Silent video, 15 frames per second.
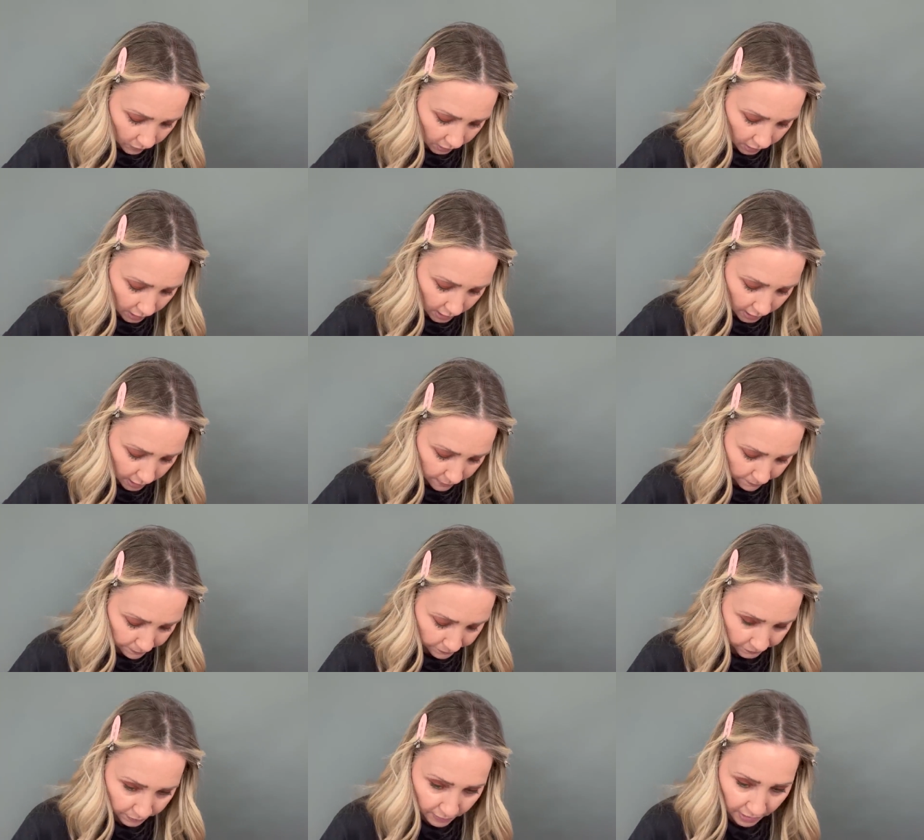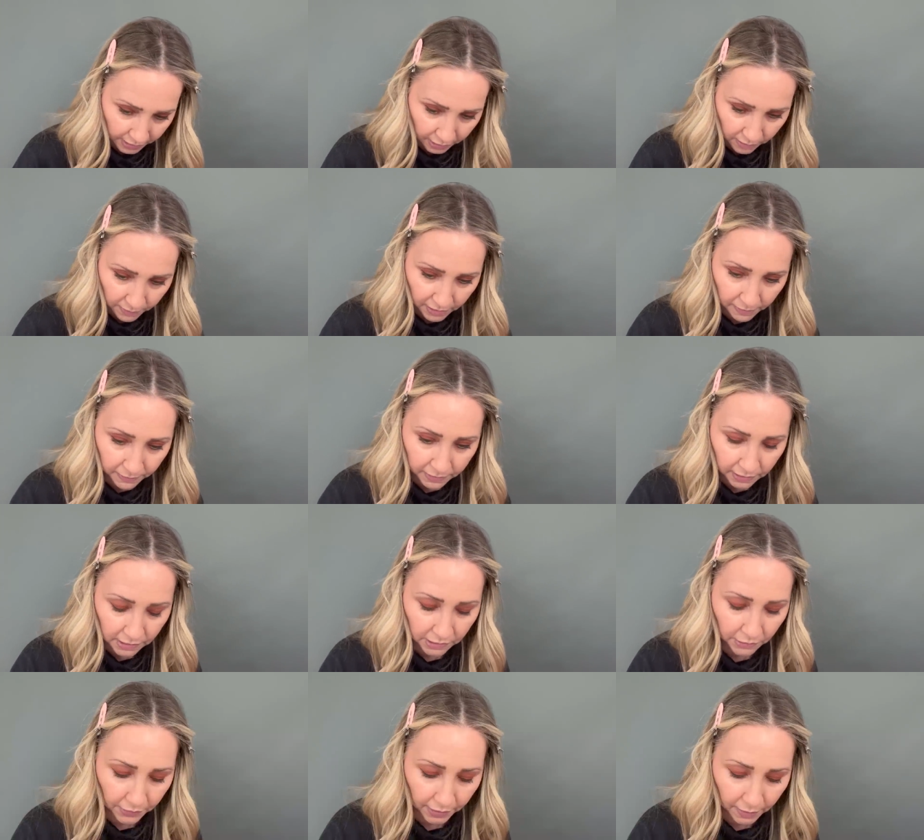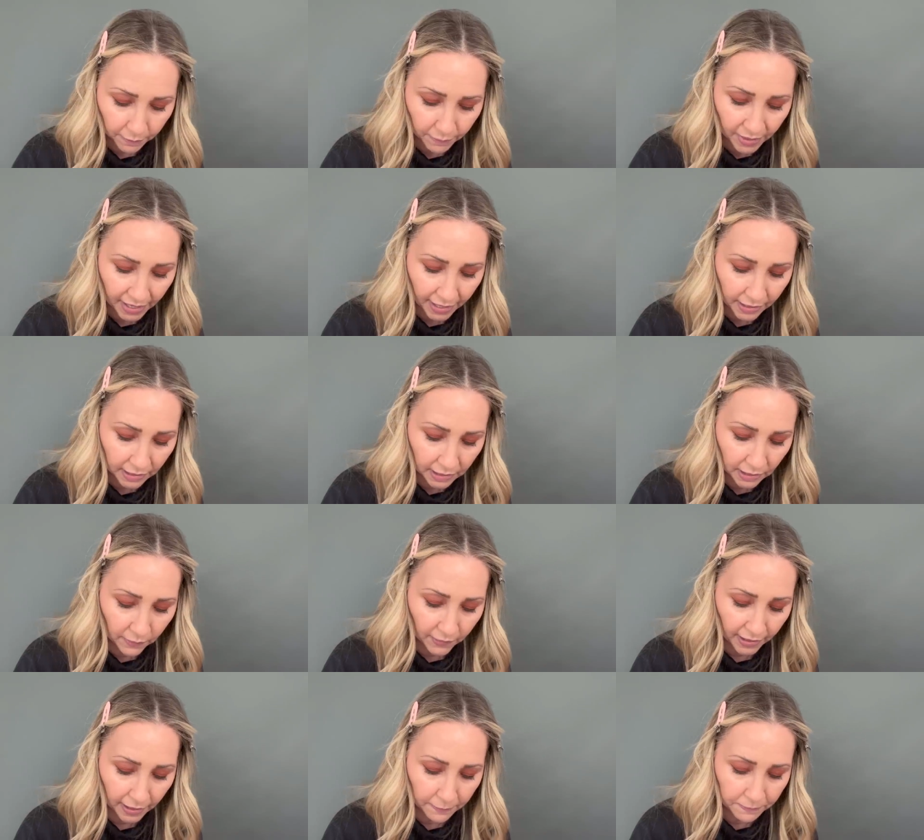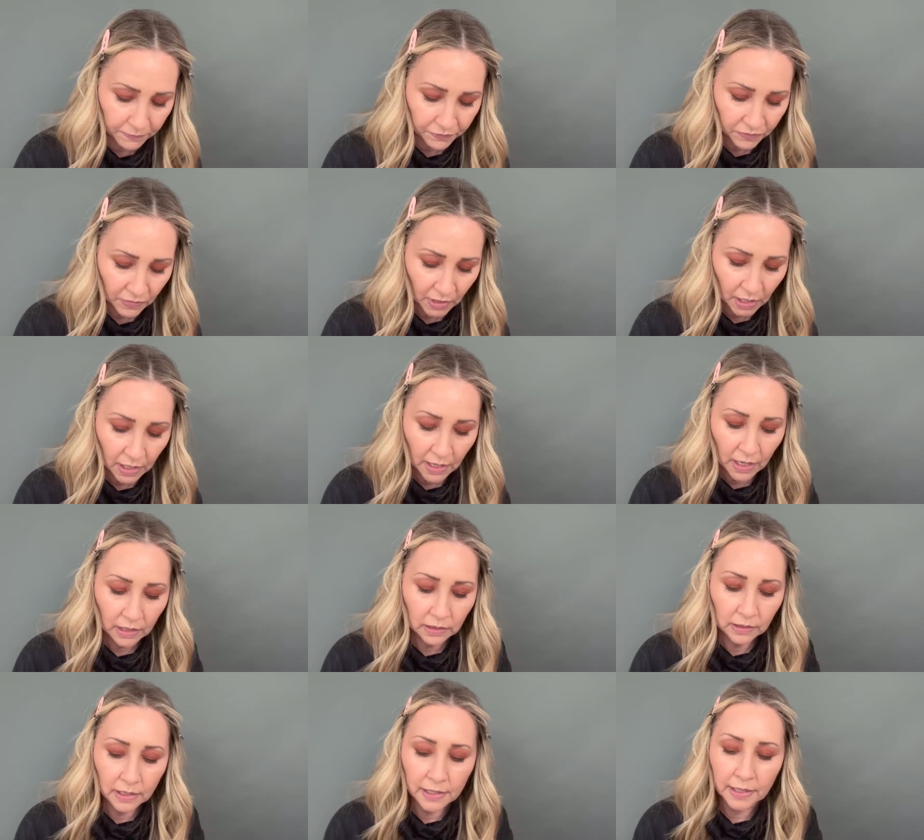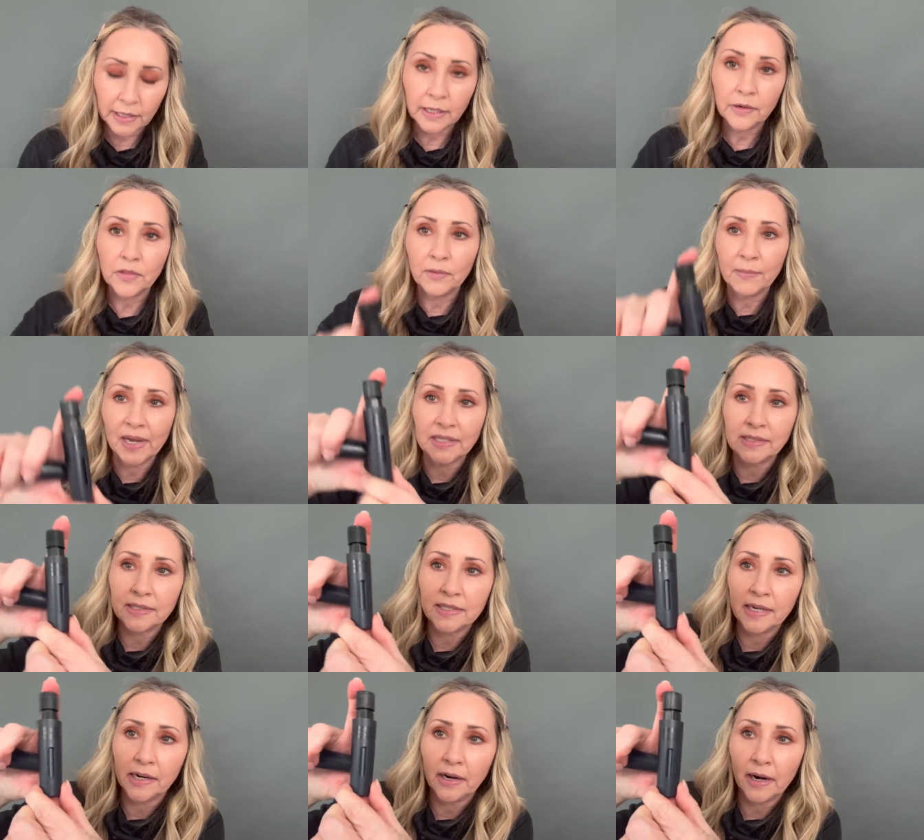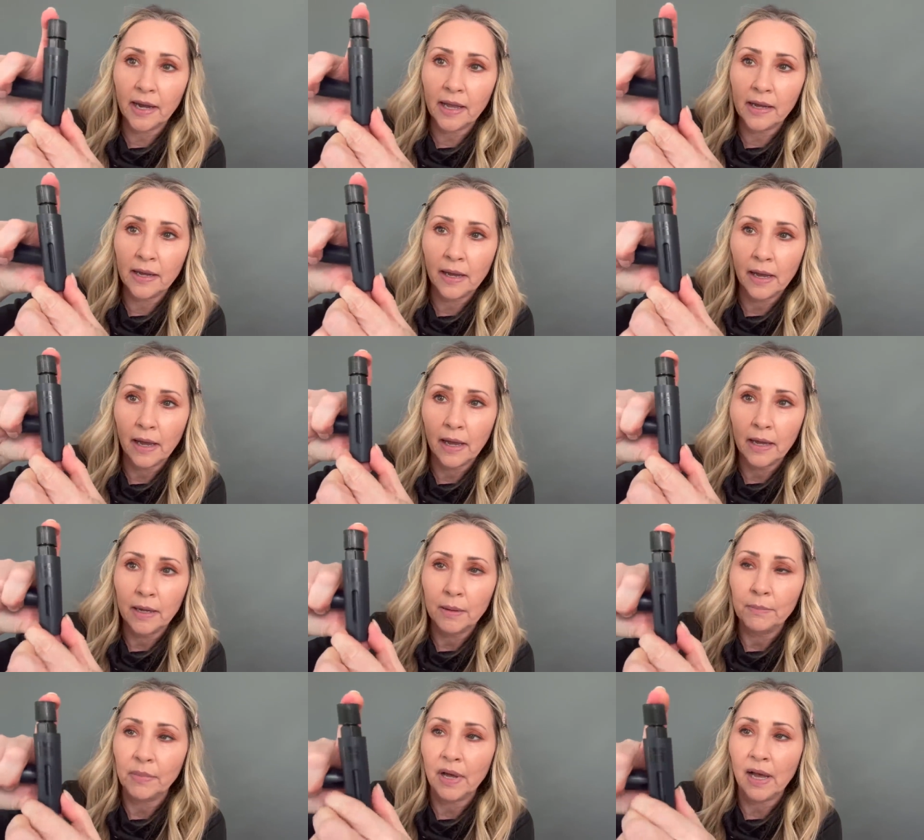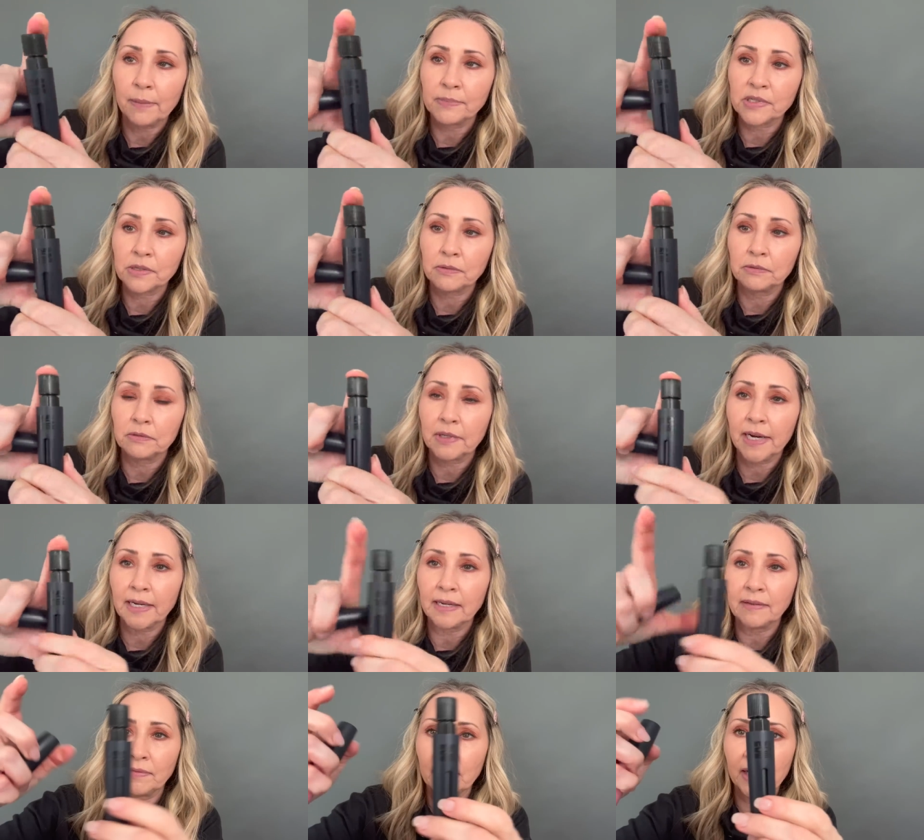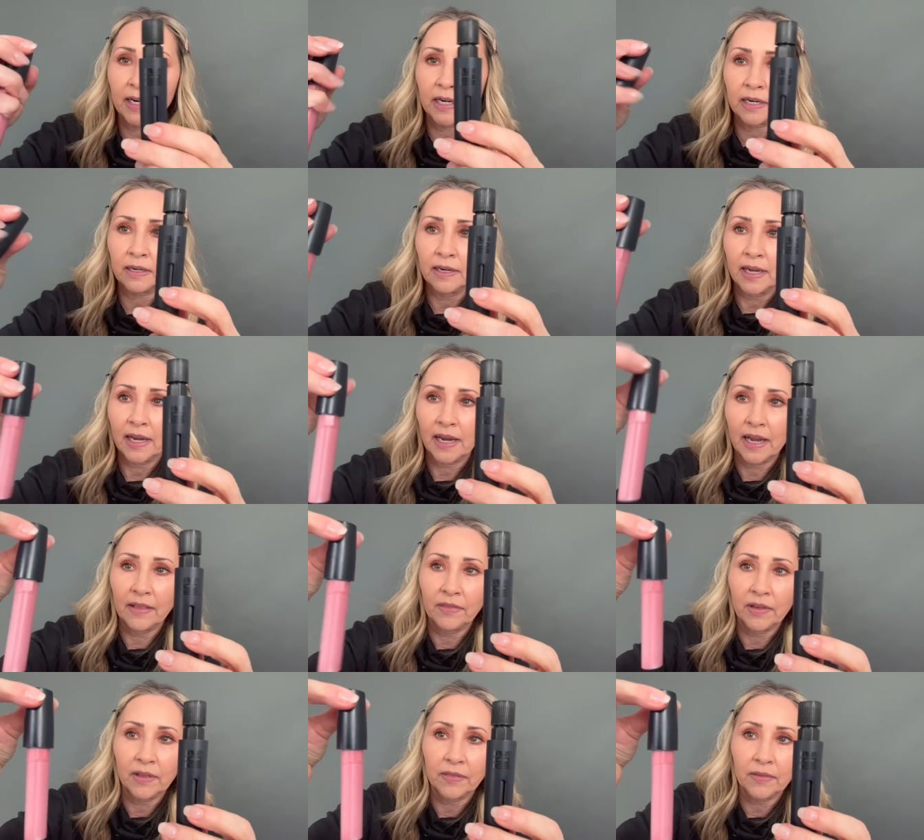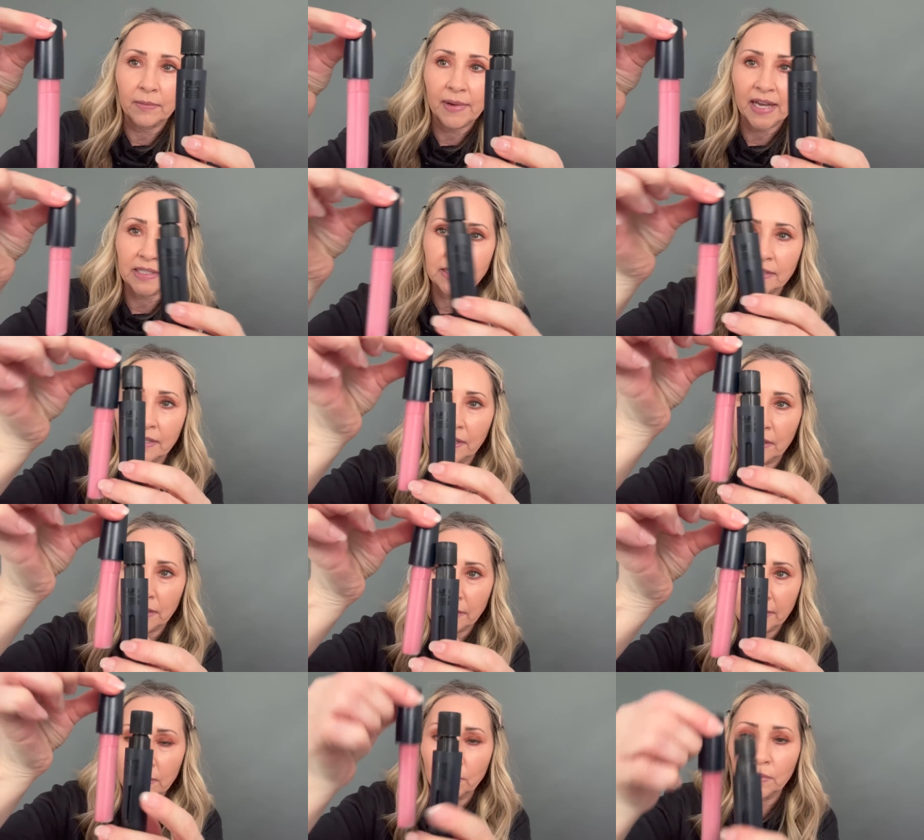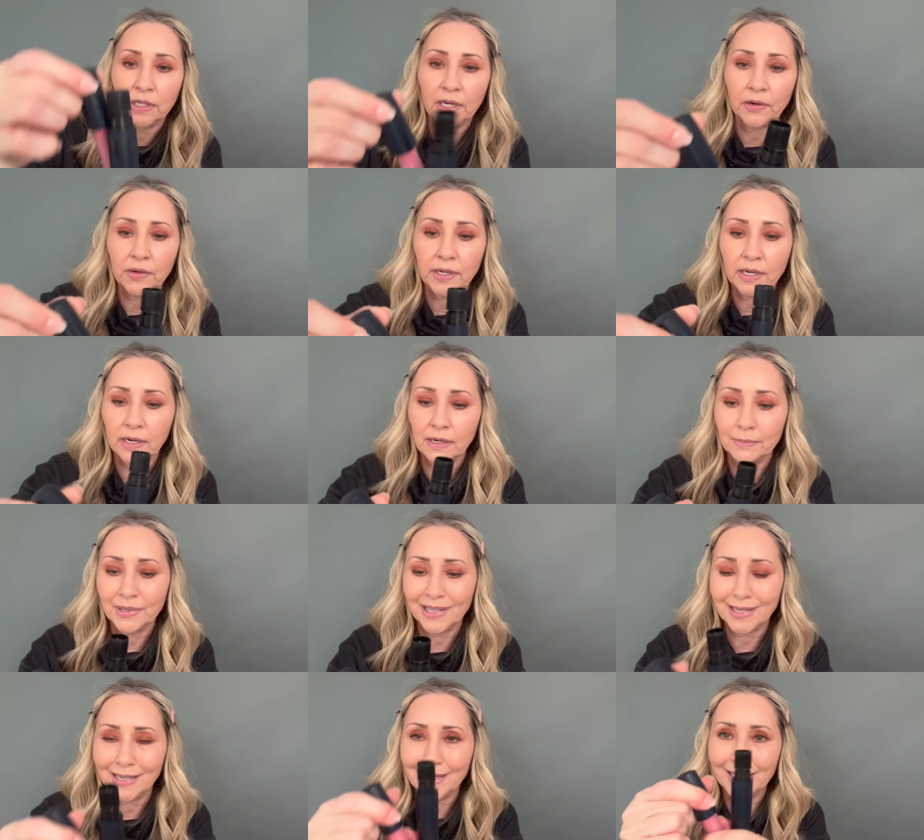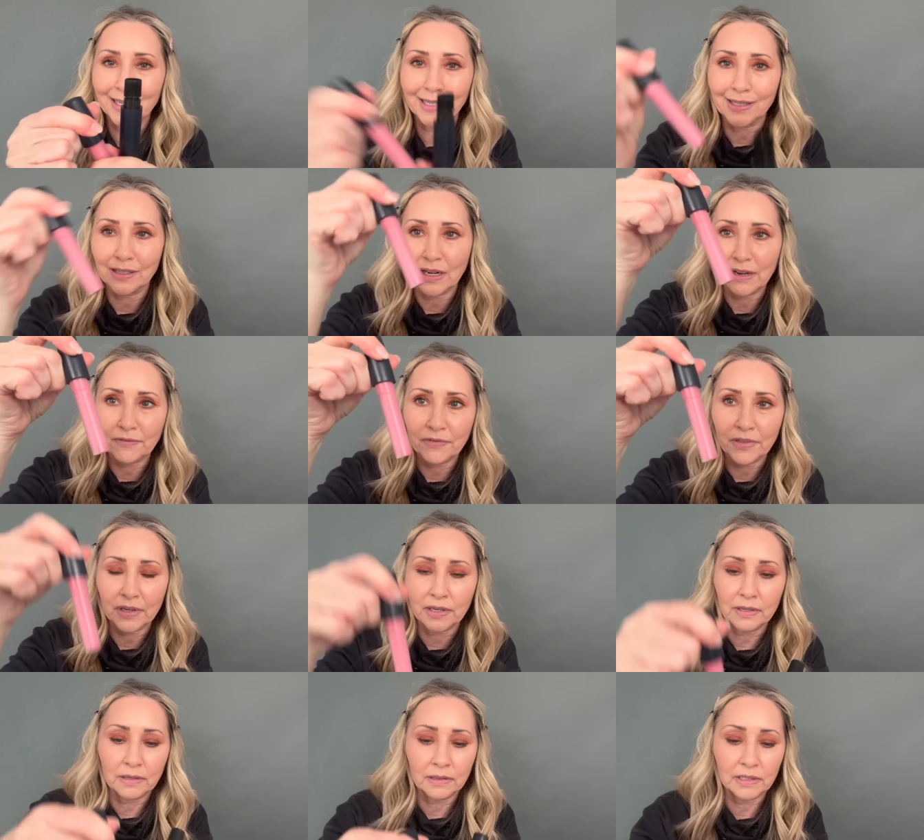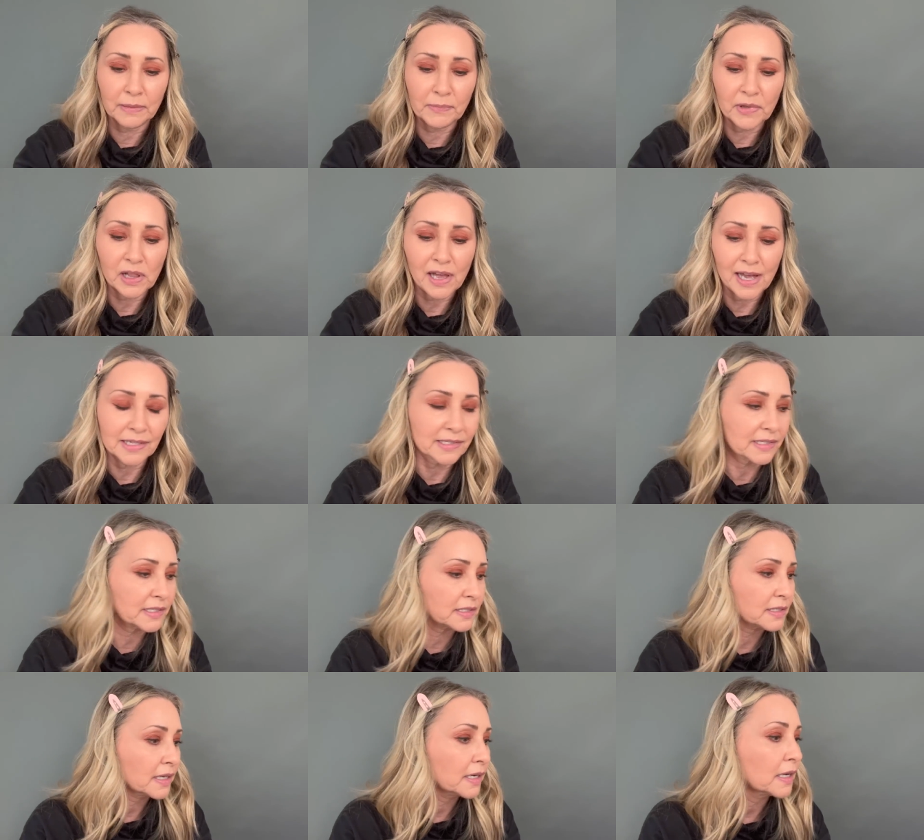Yeah, I'm not going to be able to do it. But anyway, look, here the mascara pops right in there. And then the mascara lid would go here, but I can't get it off the lip gloss.